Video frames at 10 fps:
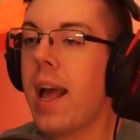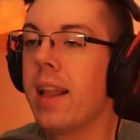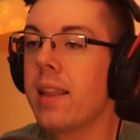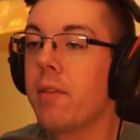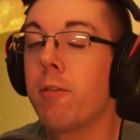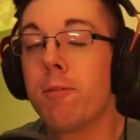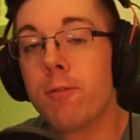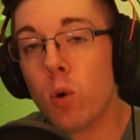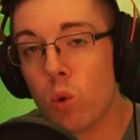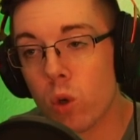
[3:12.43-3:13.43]
at level
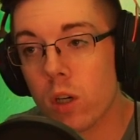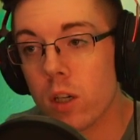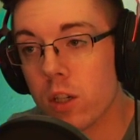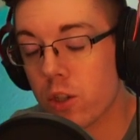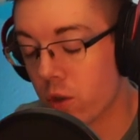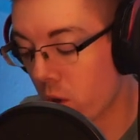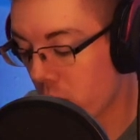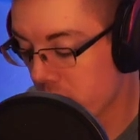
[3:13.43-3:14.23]
4. So all the